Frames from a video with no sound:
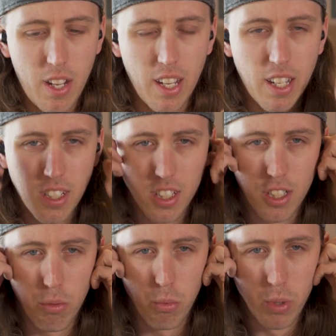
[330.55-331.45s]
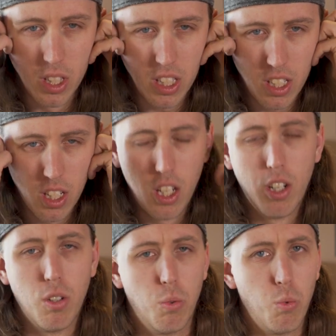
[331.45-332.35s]
It is this really,
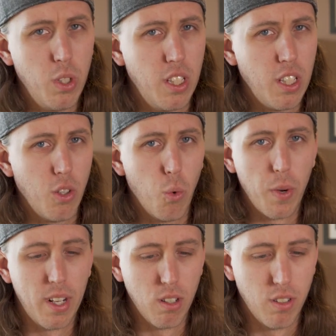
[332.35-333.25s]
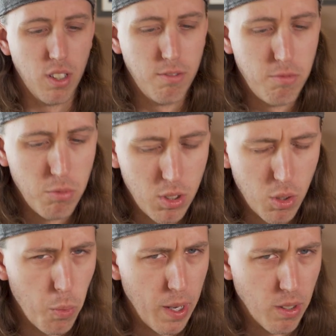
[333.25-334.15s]
really weird
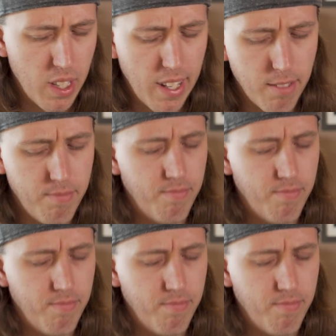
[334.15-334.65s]
thing.